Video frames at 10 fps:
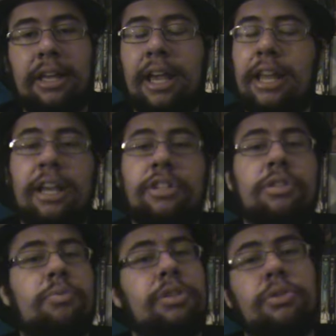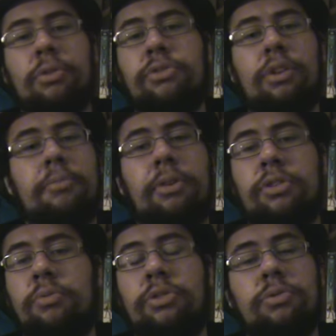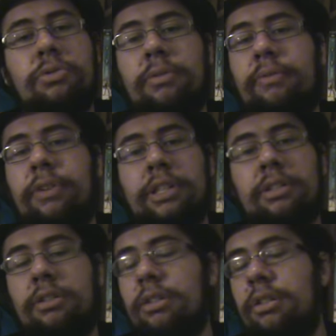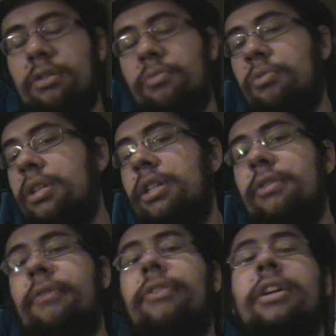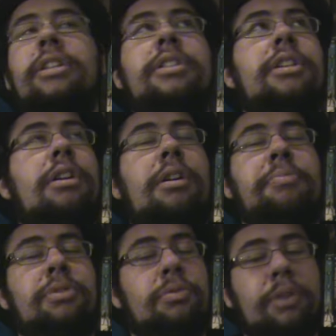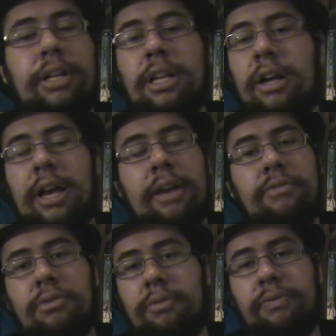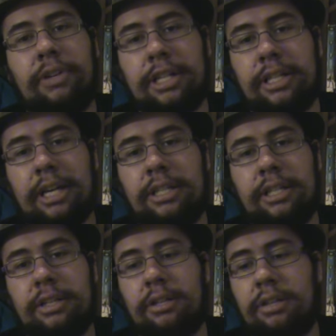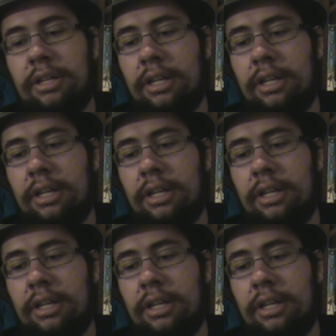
And I just wish George R. R. Martin would do some fucking... What the fuck is he up to right now? I have no fucking idea.